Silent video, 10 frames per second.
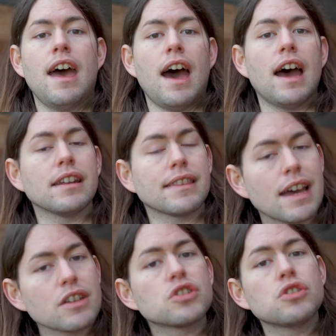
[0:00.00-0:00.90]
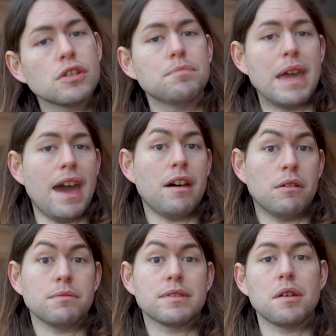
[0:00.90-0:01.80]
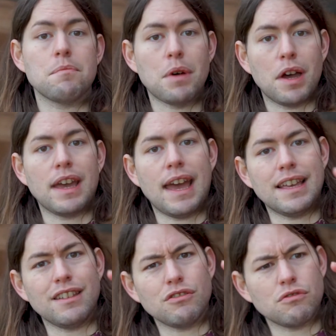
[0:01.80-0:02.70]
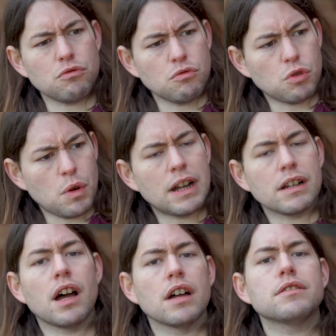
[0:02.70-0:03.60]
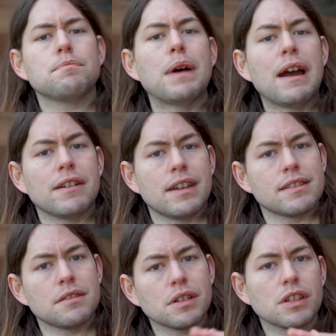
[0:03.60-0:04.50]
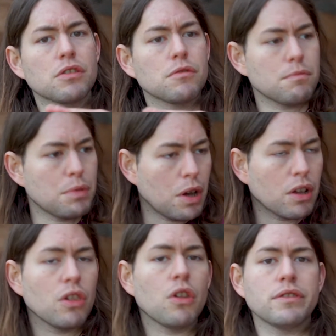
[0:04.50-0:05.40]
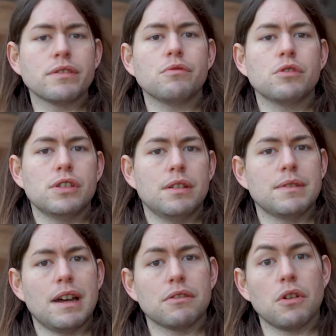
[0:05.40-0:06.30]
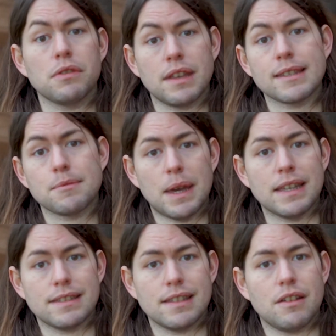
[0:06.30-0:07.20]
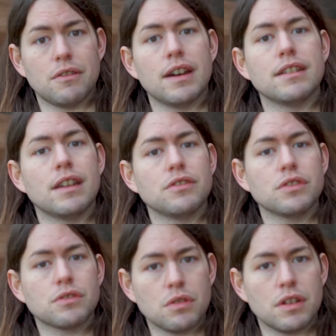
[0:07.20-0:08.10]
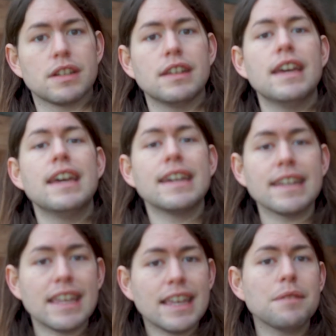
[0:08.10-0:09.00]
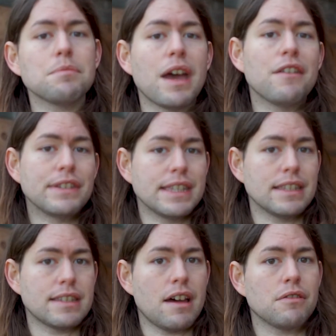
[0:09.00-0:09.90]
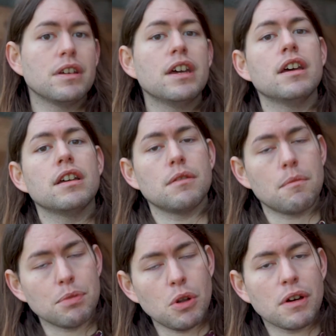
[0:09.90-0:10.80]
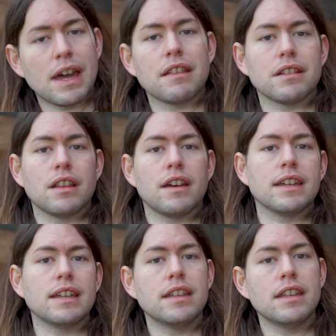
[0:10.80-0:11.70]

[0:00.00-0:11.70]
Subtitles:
and that should be helped by quite a large barrier. So I'm going to put a lot of wood chip down on that space now, and just try and keep everything down, block out the light.